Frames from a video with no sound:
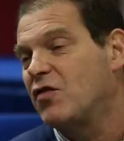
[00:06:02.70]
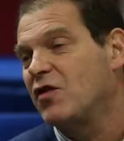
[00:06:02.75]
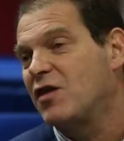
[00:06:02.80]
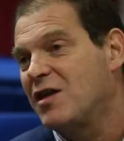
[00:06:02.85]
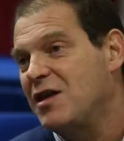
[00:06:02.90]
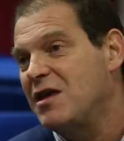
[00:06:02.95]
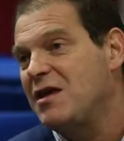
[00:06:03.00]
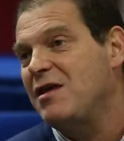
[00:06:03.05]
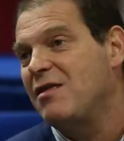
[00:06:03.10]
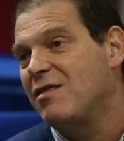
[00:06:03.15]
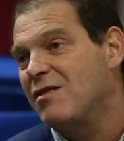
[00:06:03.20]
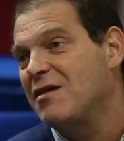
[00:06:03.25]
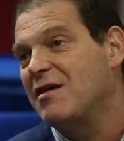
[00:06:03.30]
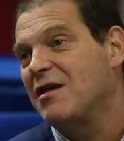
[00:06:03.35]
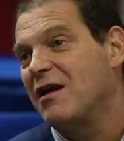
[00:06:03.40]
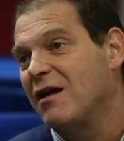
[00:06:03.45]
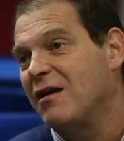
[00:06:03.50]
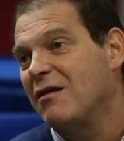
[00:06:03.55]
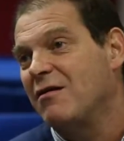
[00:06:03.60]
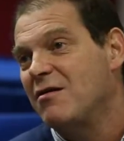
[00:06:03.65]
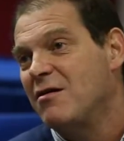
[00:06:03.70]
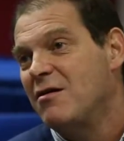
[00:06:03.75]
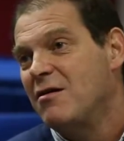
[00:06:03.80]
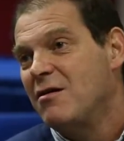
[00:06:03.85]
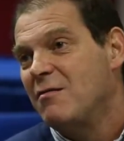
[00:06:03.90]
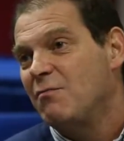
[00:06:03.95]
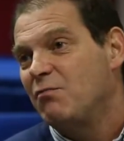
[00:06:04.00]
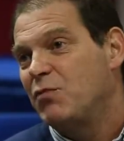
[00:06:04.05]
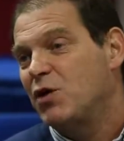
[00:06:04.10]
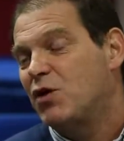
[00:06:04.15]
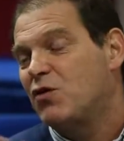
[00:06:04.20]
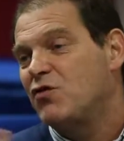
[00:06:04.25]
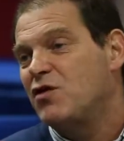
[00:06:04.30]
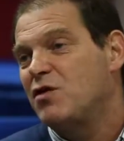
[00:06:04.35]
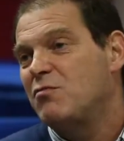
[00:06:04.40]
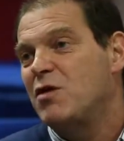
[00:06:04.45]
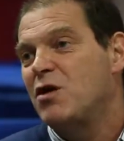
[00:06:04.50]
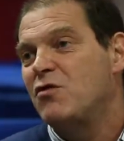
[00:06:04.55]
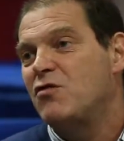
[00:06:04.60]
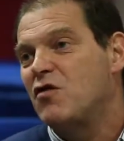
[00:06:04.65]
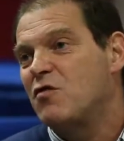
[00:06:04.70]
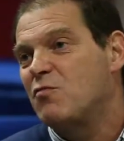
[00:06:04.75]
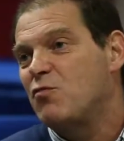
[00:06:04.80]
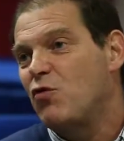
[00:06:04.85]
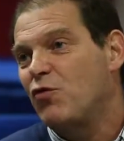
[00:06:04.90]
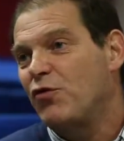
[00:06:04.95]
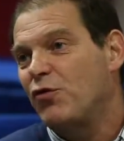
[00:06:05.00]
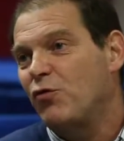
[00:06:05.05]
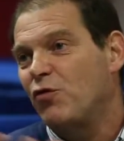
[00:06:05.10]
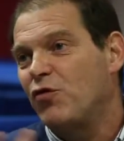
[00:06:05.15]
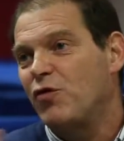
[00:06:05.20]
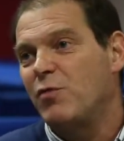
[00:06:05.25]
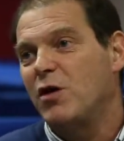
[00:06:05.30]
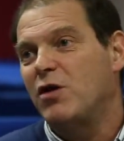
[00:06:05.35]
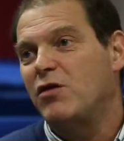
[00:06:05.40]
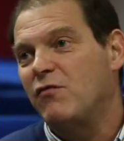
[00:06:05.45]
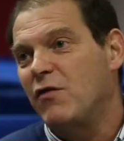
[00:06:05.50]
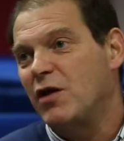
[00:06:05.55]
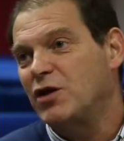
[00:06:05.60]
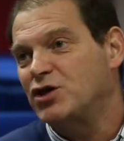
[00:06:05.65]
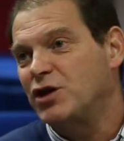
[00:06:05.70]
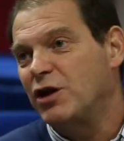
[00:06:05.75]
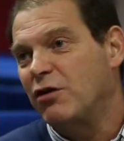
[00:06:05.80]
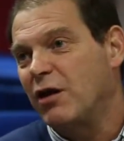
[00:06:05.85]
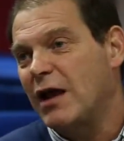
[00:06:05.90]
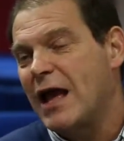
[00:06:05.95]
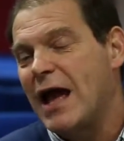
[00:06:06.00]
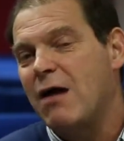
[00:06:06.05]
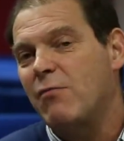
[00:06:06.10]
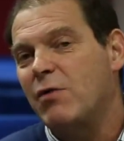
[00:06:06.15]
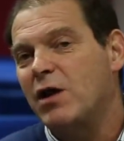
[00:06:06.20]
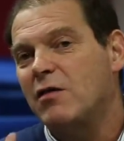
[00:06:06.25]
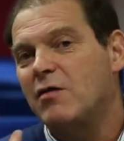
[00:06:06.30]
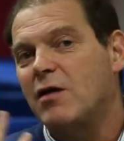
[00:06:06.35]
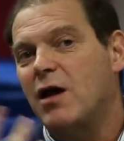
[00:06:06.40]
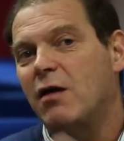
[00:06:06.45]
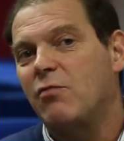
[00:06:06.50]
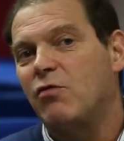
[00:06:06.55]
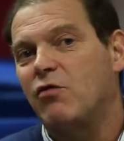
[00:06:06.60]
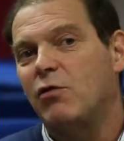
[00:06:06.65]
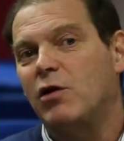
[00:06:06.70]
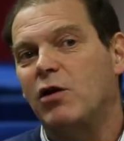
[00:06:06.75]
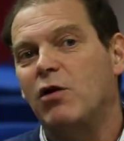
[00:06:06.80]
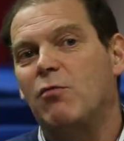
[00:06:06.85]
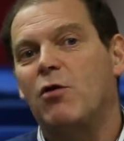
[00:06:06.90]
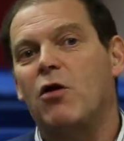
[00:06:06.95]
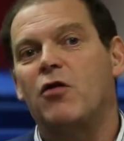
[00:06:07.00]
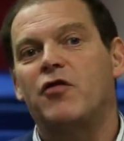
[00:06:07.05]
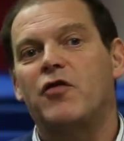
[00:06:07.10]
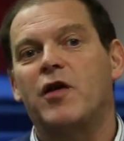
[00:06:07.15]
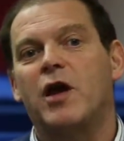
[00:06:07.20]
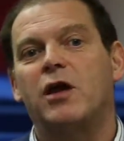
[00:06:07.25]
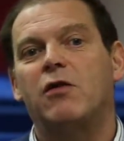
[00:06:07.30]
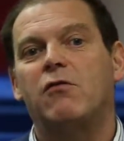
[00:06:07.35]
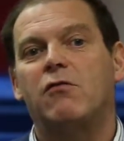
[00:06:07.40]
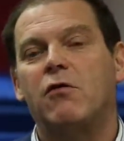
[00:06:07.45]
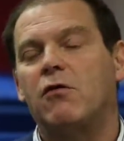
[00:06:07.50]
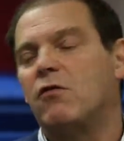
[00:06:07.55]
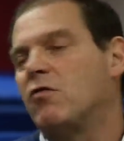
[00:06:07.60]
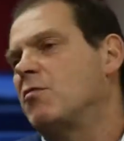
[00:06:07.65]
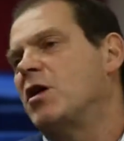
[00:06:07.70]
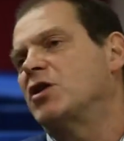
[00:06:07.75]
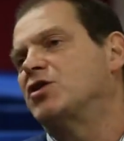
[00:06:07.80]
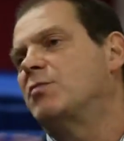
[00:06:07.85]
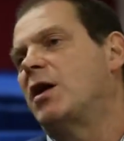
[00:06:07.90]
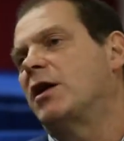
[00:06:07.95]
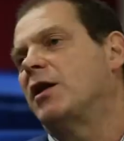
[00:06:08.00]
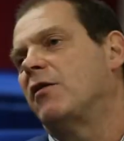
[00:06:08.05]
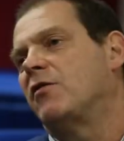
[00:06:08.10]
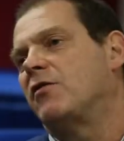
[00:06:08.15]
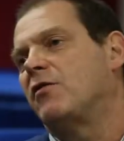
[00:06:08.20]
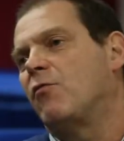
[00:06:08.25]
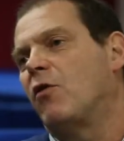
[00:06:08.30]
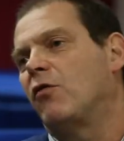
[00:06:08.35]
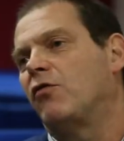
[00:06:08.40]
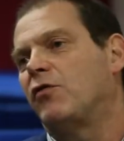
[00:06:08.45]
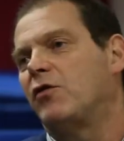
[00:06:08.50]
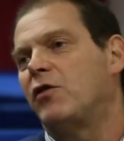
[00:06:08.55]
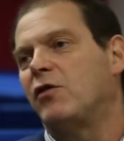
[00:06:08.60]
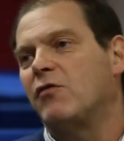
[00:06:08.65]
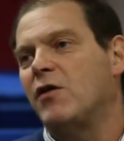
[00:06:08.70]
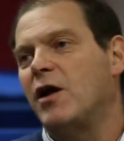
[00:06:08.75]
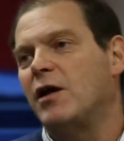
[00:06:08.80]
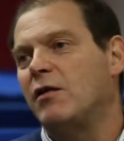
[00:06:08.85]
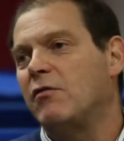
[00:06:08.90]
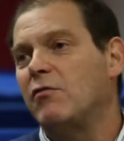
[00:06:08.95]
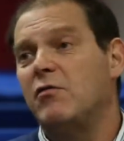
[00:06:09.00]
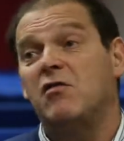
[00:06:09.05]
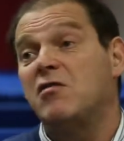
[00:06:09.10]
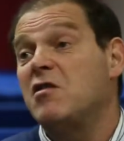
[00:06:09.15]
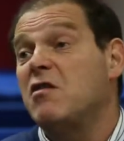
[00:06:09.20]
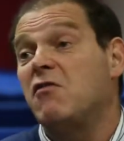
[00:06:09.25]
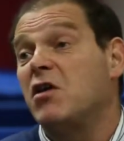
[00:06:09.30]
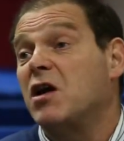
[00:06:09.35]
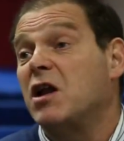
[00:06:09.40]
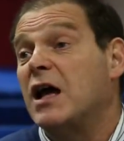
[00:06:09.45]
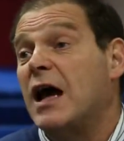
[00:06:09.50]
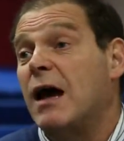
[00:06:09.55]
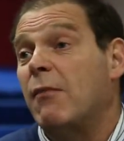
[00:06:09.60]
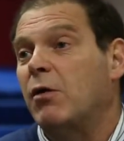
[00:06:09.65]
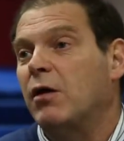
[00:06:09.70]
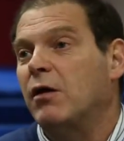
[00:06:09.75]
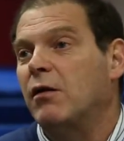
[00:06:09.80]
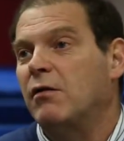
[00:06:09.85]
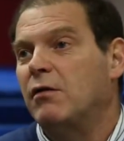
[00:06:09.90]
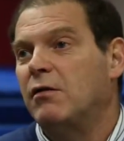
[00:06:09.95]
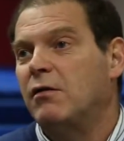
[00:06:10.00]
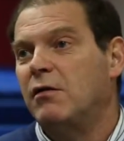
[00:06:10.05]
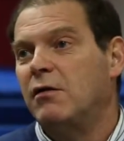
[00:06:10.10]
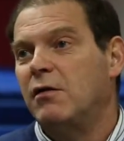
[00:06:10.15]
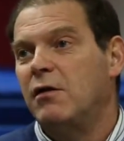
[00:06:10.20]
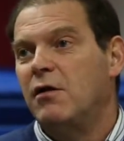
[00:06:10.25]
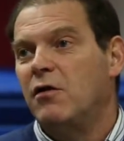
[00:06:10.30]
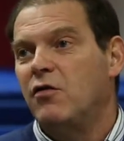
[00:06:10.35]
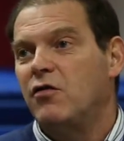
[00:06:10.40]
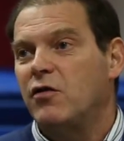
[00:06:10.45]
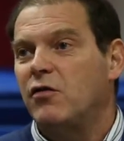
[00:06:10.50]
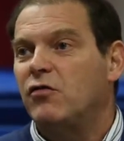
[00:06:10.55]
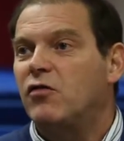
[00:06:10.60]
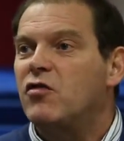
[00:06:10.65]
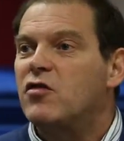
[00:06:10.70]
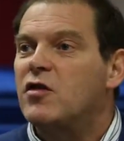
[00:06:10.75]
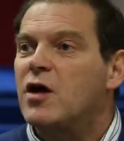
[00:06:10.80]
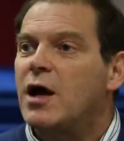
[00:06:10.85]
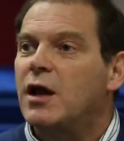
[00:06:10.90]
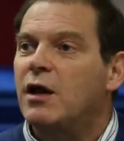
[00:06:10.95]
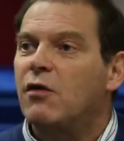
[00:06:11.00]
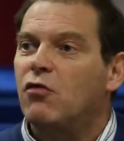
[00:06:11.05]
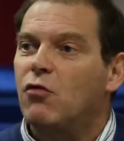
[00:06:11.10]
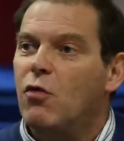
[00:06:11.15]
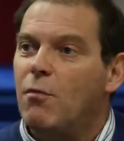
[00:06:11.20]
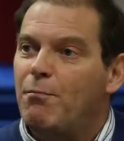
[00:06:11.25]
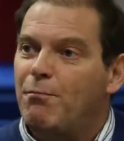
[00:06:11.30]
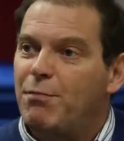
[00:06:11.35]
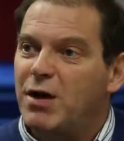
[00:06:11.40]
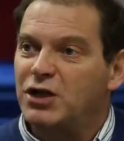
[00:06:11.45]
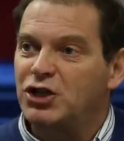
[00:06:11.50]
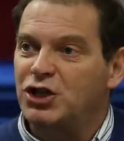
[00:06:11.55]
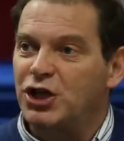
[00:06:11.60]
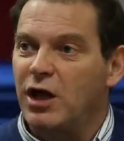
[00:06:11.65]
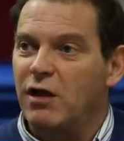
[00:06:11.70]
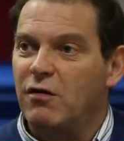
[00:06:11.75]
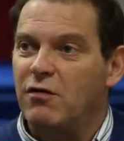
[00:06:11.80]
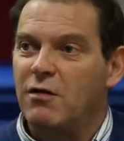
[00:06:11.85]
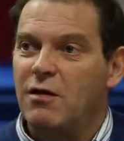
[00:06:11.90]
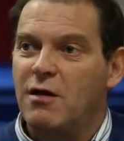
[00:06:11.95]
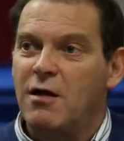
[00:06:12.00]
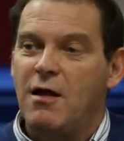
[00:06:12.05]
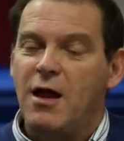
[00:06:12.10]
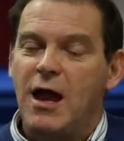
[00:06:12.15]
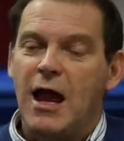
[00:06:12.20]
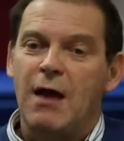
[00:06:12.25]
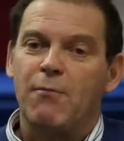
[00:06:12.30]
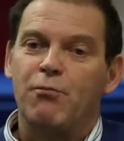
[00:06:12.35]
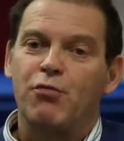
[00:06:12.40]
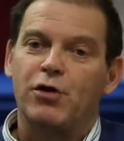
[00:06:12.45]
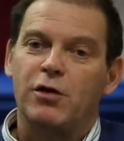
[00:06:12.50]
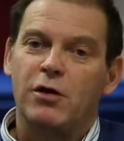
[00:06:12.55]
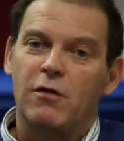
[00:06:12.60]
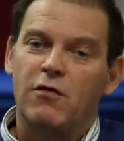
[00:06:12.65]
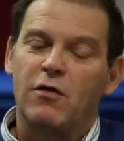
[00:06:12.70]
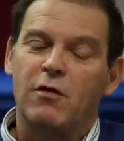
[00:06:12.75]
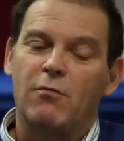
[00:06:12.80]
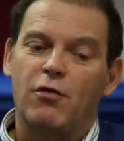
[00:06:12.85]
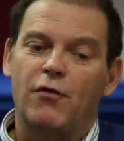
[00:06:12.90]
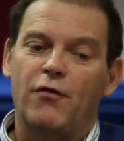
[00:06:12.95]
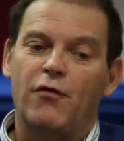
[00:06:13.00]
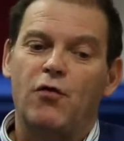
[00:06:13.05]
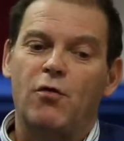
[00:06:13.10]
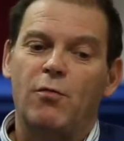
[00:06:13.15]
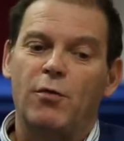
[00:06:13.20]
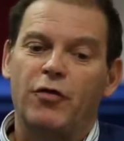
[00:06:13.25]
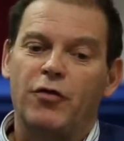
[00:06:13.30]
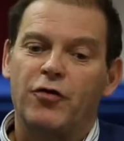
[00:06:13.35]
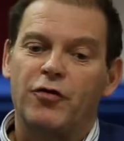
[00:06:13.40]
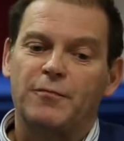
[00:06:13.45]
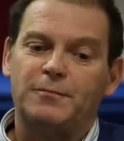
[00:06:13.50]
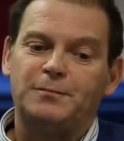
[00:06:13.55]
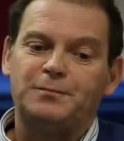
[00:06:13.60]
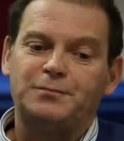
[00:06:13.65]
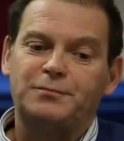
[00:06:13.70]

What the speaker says: the key thing. Because in motorsport and automotive engineering, how many times will your boss say, you've got as much money as you want to design? It's never going to happen. So designing to a budget and producing performance